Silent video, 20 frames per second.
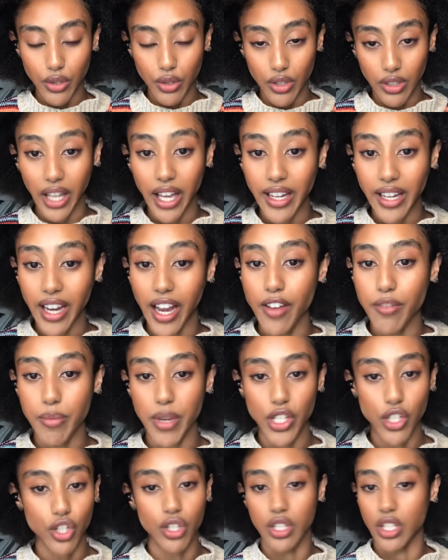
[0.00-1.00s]
Like I've
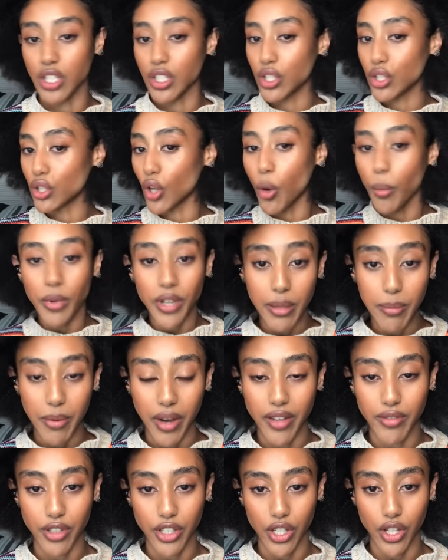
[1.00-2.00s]
mentioned in so many of
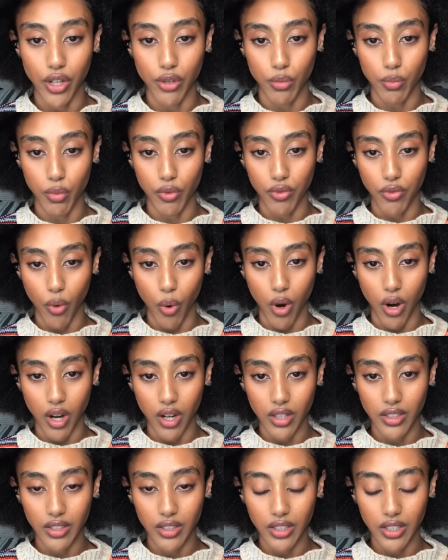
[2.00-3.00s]
my videos before,
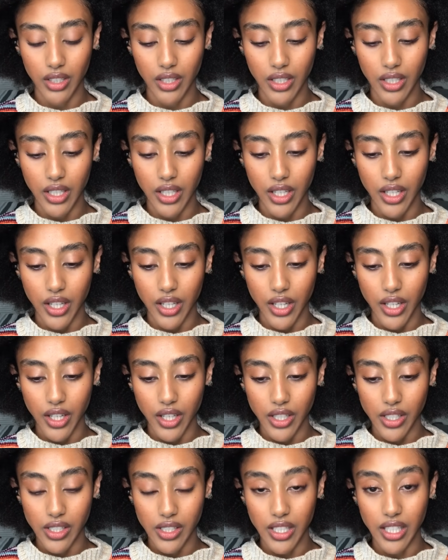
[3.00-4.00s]

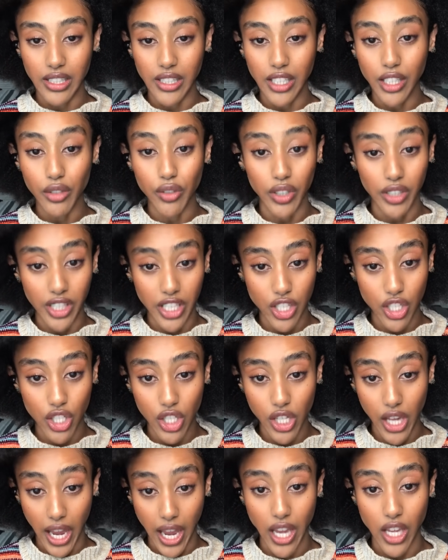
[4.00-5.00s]
to literally
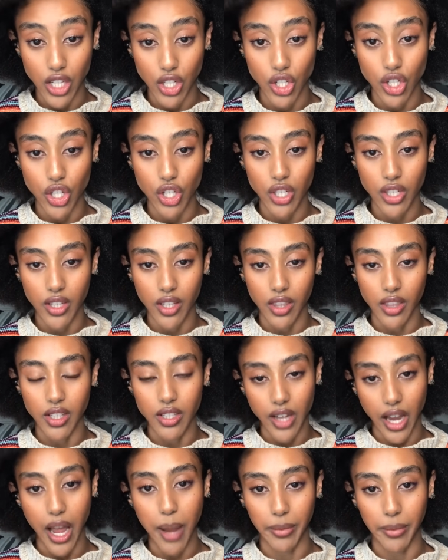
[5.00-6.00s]
change the
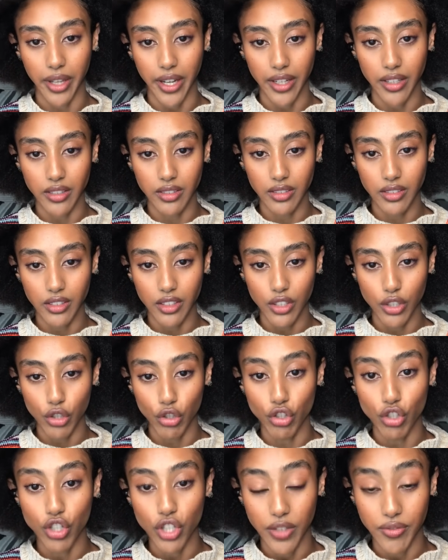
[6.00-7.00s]
timeline,
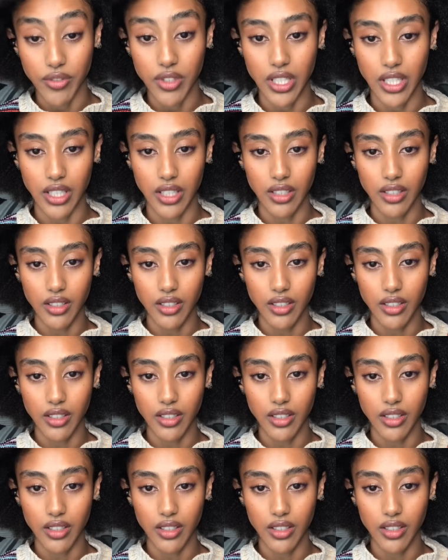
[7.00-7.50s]
shift it.